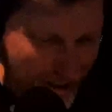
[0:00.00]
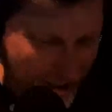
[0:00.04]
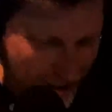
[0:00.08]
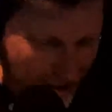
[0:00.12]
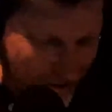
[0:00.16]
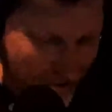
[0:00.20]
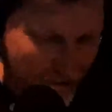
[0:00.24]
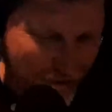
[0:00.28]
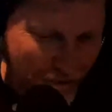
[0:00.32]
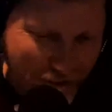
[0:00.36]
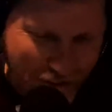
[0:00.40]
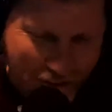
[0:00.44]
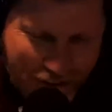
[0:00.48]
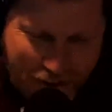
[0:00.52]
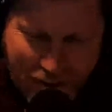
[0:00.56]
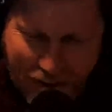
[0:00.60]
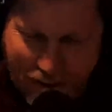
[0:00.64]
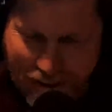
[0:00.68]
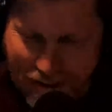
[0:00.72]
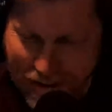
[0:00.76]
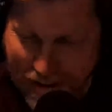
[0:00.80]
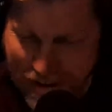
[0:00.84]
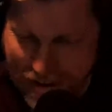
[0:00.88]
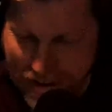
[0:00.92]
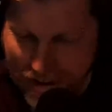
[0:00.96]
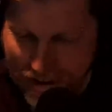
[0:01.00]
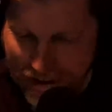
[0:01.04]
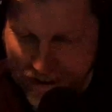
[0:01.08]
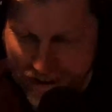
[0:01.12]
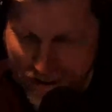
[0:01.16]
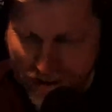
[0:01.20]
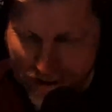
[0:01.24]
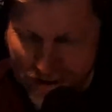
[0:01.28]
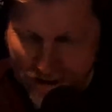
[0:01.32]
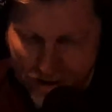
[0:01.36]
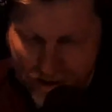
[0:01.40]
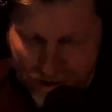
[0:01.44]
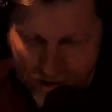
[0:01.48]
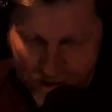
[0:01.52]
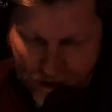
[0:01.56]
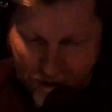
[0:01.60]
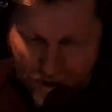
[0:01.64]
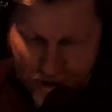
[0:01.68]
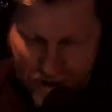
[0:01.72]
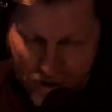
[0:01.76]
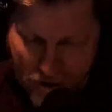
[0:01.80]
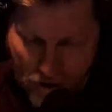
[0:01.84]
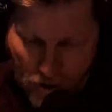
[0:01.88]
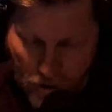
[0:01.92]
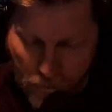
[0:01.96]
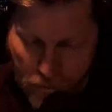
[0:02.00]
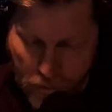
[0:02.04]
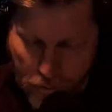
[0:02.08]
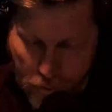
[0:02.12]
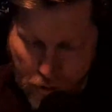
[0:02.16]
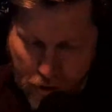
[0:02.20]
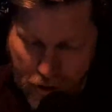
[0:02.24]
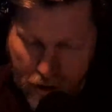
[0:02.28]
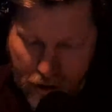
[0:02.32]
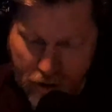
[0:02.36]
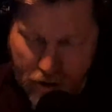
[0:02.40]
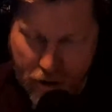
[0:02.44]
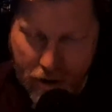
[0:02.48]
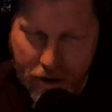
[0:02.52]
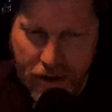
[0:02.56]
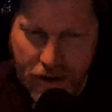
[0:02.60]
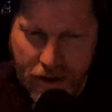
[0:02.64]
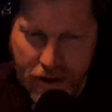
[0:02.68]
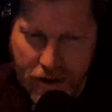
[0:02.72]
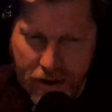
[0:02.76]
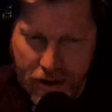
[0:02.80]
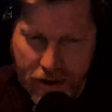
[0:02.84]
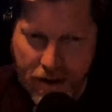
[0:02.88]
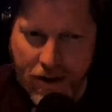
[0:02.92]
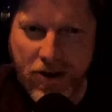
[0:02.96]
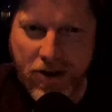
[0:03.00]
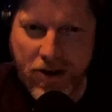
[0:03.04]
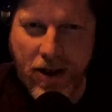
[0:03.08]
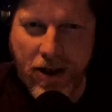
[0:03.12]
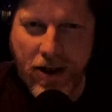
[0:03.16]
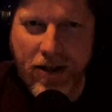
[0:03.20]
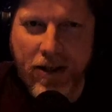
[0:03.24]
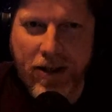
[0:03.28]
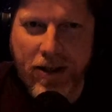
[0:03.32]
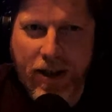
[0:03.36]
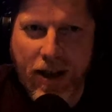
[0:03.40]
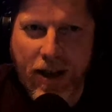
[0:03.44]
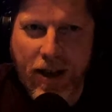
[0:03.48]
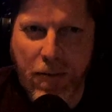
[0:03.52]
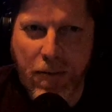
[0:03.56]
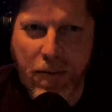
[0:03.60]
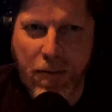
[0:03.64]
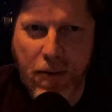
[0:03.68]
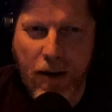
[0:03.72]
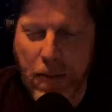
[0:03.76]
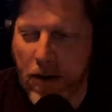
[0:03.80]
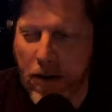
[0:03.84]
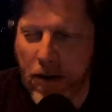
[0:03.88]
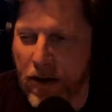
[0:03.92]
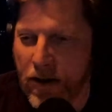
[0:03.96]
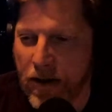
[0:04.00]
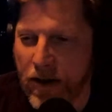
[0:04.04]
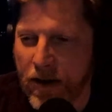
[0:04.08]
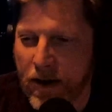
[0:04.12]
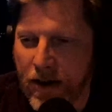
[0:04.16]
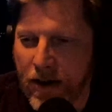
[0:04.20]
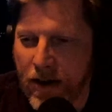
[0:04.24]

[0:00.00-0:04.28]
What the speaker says: Yeah, good. Hopefully, we'll get a good season coming up here.